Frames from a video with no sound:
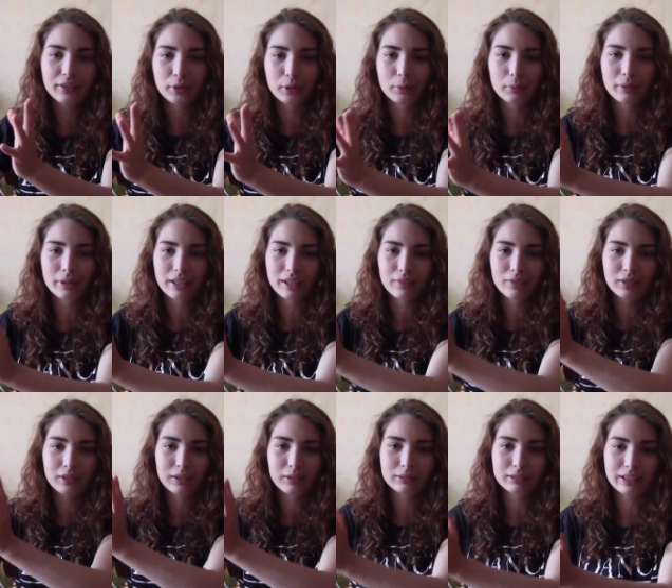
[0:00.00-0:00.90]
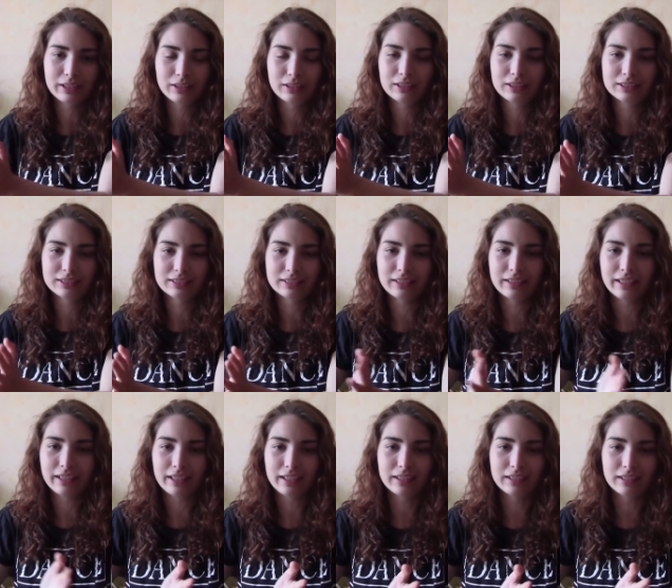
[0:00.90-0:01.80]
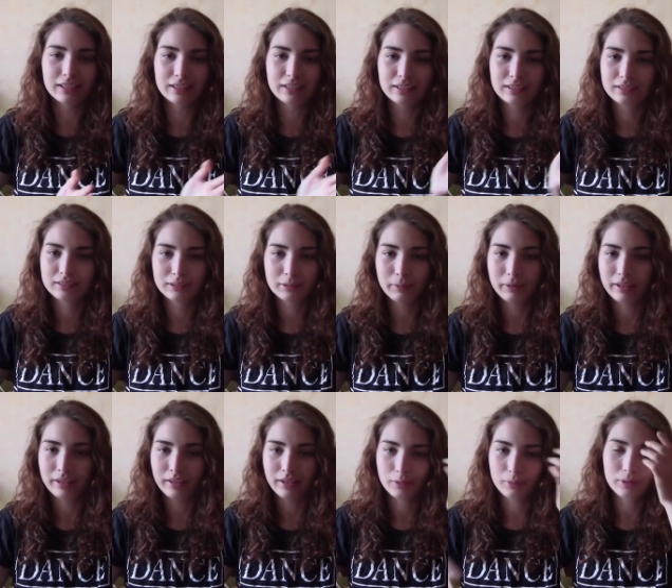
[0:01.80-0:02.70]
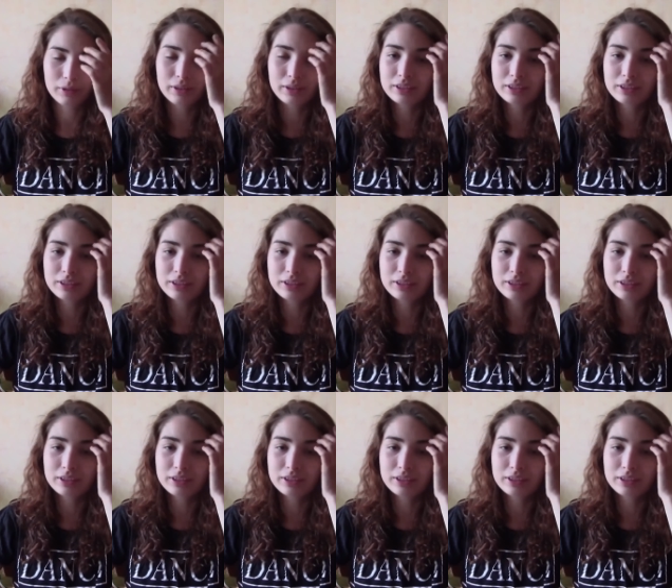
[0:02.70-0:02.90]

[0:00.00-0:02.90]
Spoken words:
or whatever letter is in the end, depending on